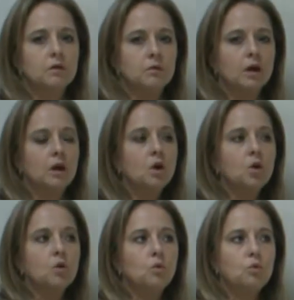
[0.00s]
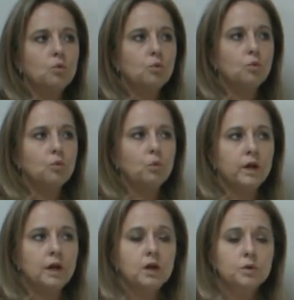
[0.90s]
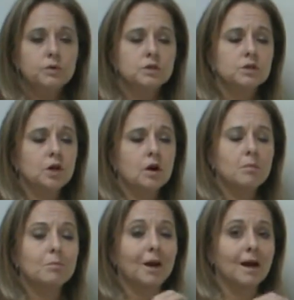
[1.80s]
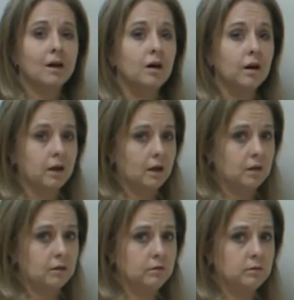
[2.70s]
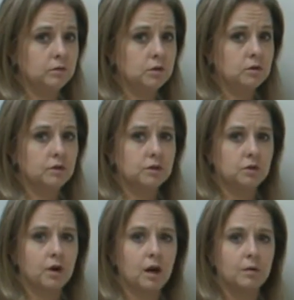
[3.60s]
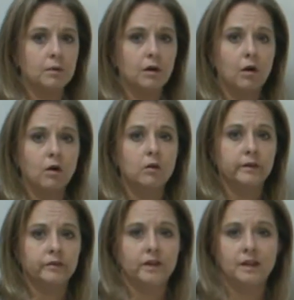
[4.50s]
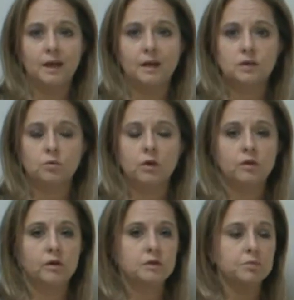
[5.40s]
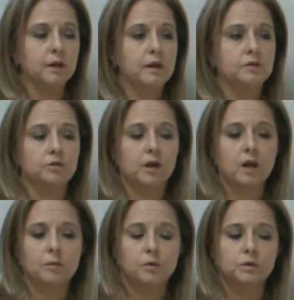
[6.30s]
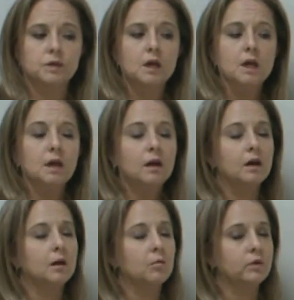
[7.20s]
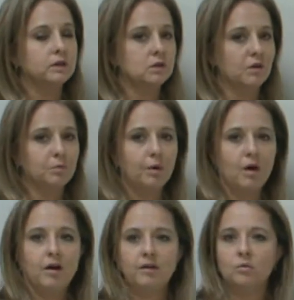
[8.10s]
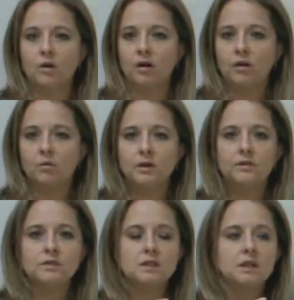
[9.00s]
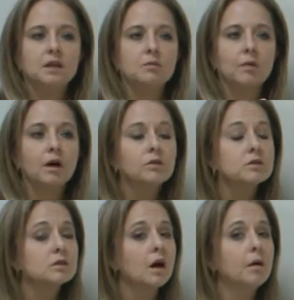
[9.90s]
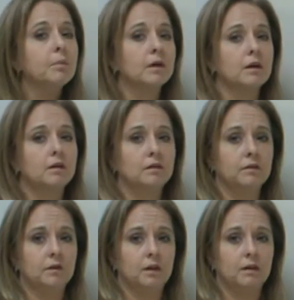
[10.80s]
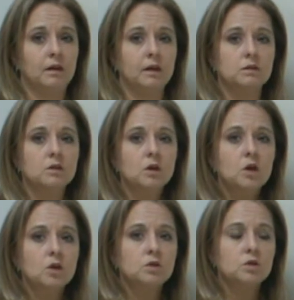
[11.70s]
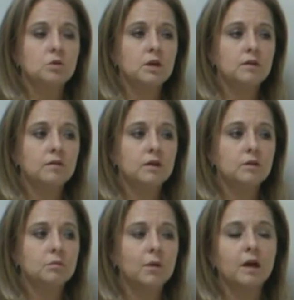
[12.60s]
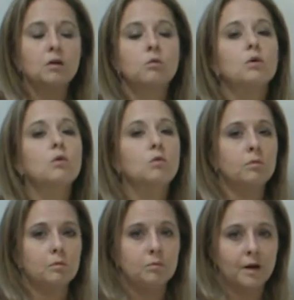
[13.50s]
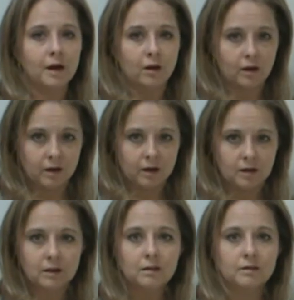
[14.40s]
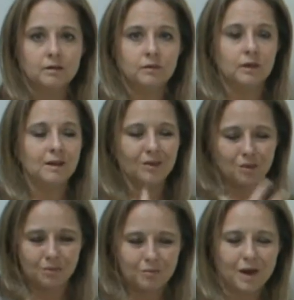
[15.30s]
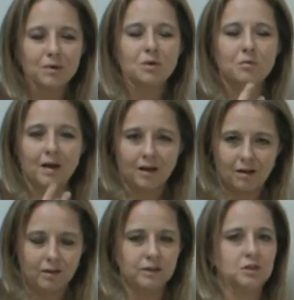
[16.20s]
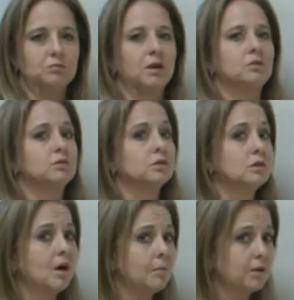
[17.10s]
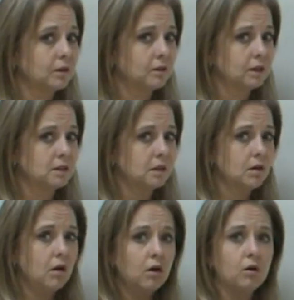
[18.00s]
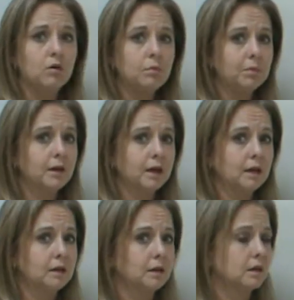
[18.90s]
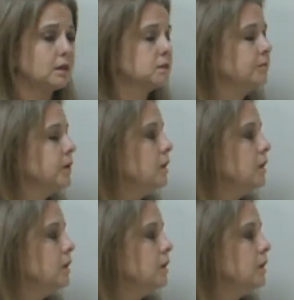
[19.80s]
Okay. We use the term biotic to describe all living things, whether it's plants or animals. We saw the pond water. We've seen microscopic living things. So even microbiotic living, microbiology, microscopic living things, they all play into this.